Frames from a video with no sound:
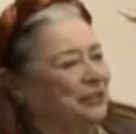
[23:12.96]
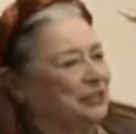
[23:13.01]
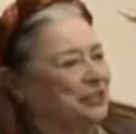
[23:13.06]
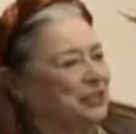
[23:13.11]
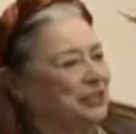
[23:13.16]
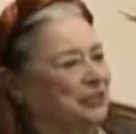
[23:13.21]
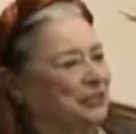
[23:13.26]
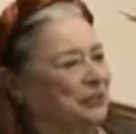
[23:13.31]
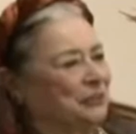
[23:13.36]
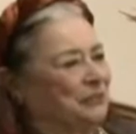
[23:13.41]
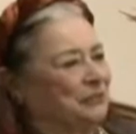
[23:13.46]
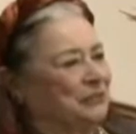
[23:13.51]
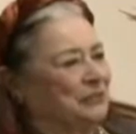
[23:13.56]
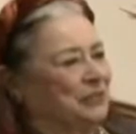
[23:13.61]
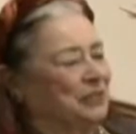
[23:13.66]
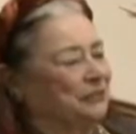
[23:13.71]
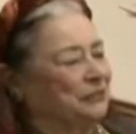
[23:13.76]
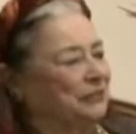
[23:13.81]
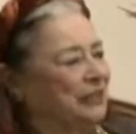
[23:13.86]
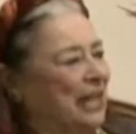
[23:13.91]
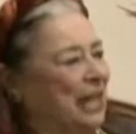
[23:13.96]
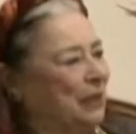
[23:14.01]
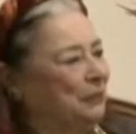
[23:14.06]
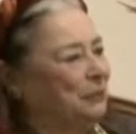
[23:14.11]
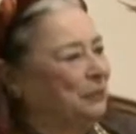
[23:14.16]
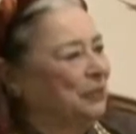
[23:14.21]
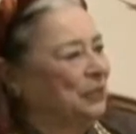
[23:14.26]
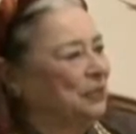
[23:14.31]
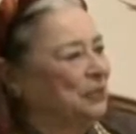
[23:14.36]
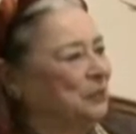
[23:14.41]
her to the
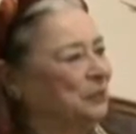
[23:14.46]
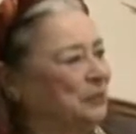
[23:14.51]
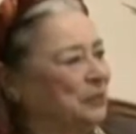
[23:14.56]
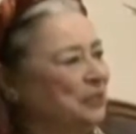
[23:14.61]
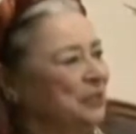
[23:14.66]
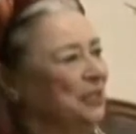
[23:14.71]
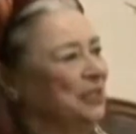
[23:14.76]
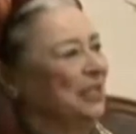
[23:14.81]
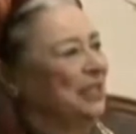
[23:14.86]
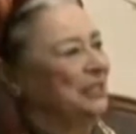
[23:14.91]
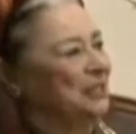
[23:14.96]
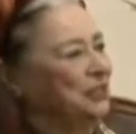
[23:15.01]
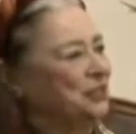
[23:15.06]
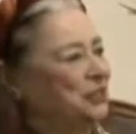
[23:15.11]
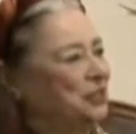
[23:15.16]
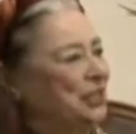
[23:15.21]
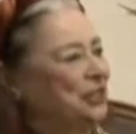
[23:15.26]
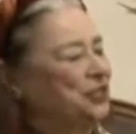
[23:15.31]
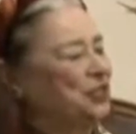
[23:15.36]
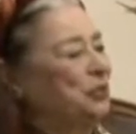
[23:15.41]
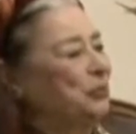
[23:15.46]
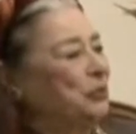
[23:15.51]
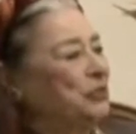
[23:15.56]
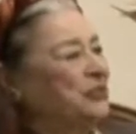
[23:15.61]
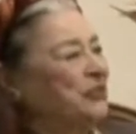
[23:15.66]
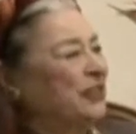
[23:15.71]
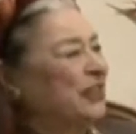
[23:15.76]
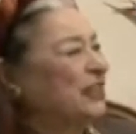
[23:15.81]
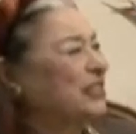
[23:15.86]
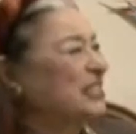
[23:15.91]
flappers, but you said she
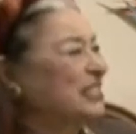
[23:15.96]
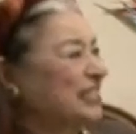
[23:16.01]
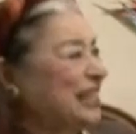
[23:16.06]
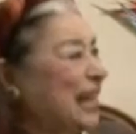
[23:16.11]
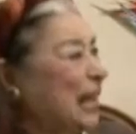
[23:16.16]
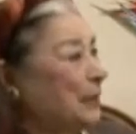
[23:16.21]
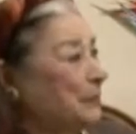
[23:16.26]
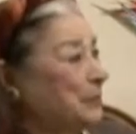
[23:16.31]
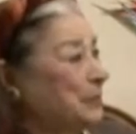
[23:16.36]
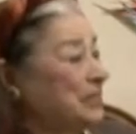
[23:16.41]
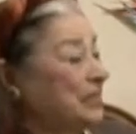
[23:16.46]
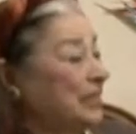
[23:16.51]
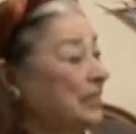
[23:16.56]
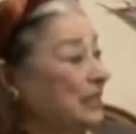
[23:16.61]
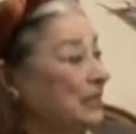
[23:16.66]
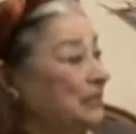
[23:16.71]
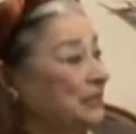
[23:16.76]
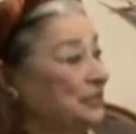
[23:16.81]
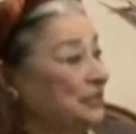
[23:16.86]
was very slapstick